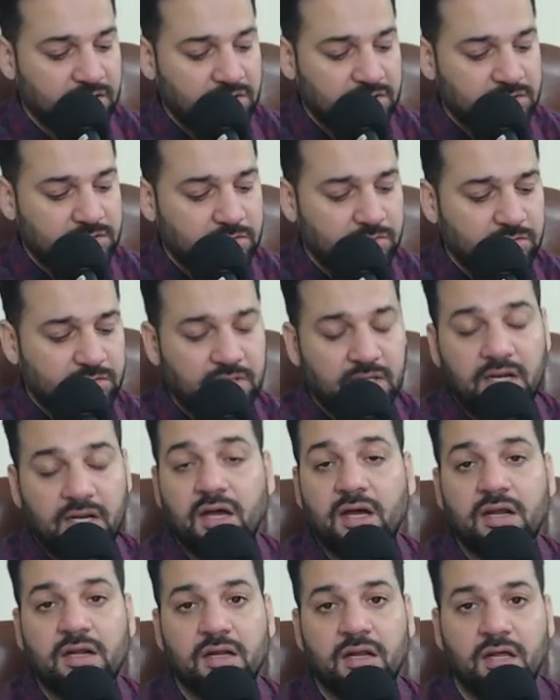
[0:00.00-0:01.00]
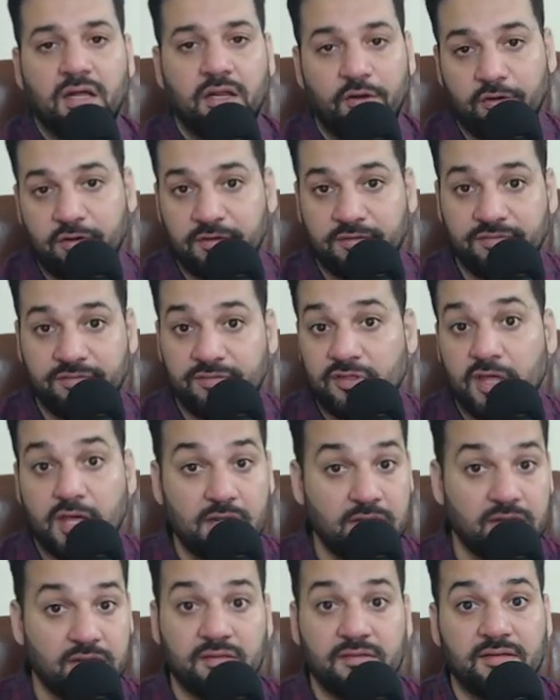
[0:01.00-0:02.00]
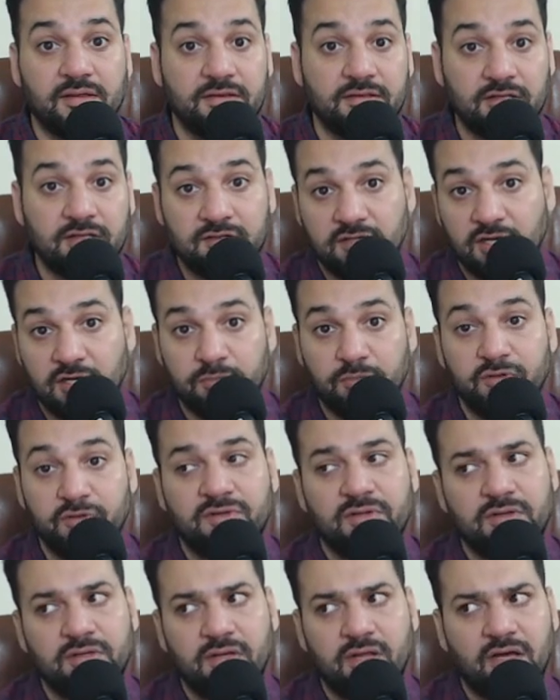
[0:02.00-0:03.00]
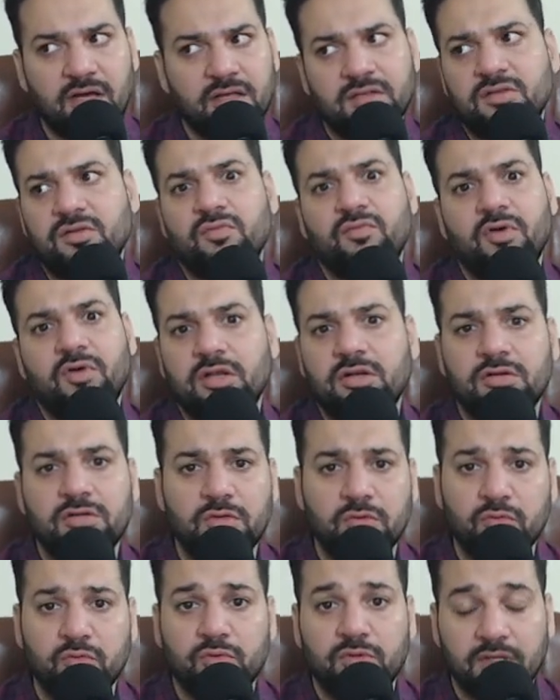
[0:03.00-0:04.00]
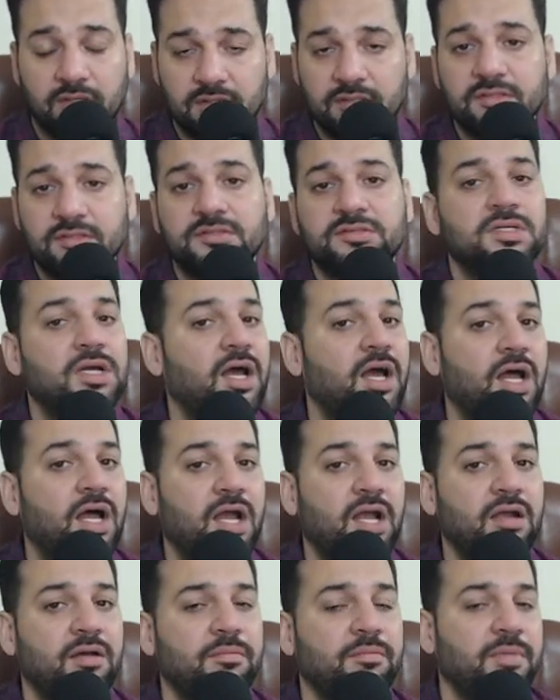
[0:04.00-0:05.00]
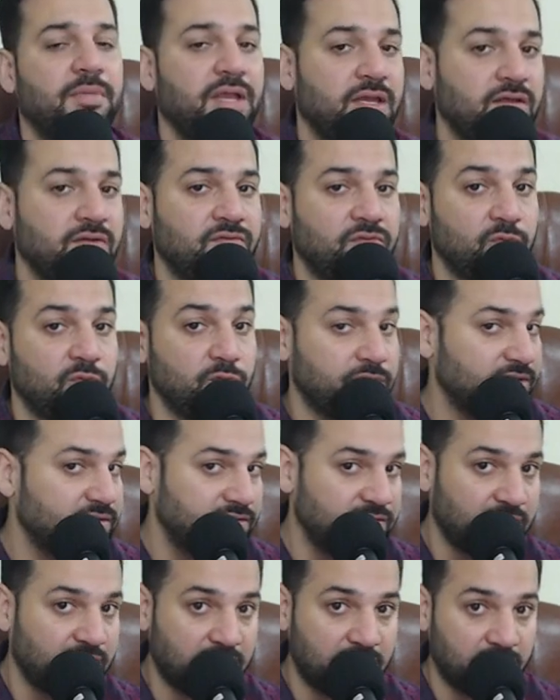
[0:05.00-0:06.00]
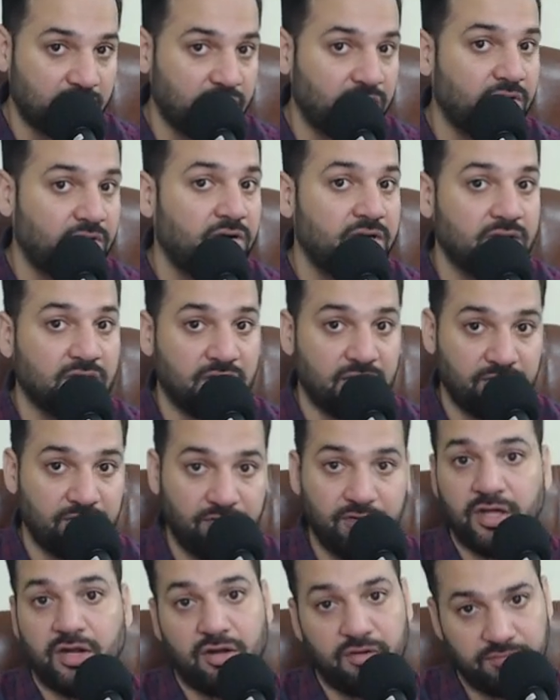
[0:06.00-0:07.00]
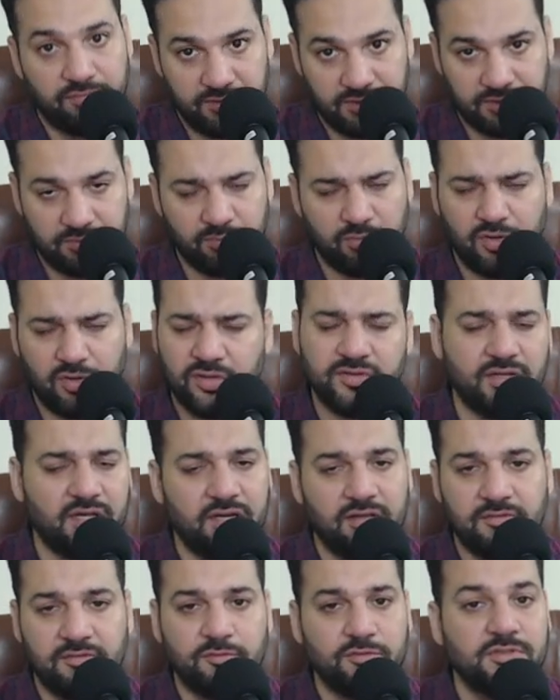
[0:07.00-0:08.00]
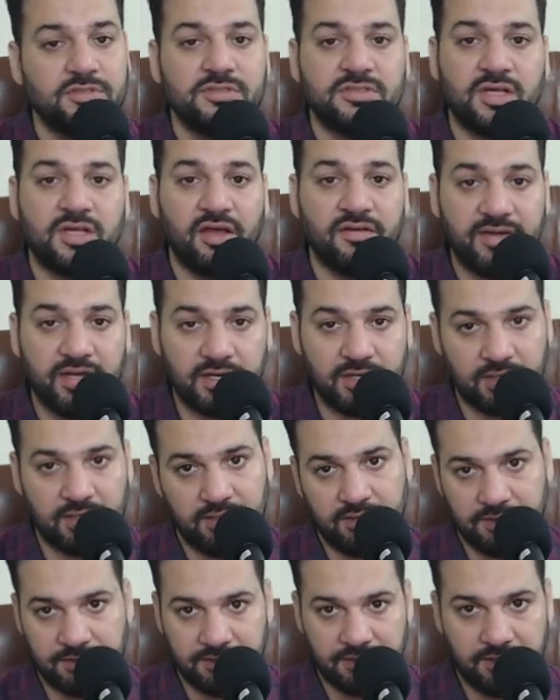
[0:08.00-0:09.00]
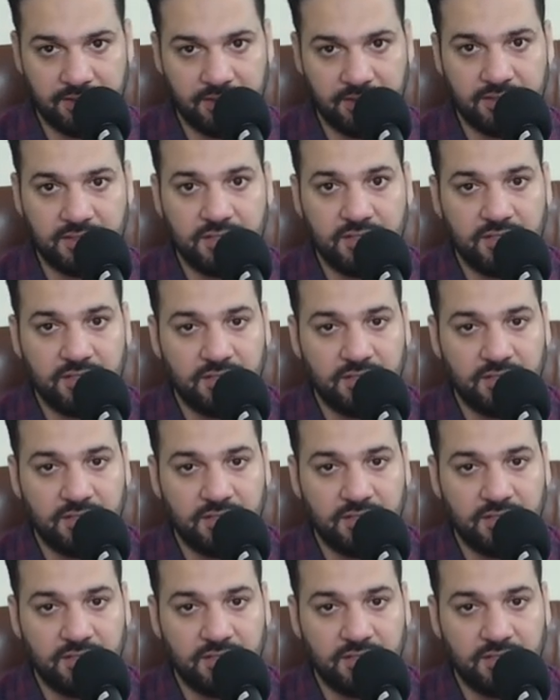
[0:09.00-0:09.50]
So there are a lot of changes in the syllabus in last 1 or 2 years and many students are not aware of it. Bahut sare students aware nahi hai, right?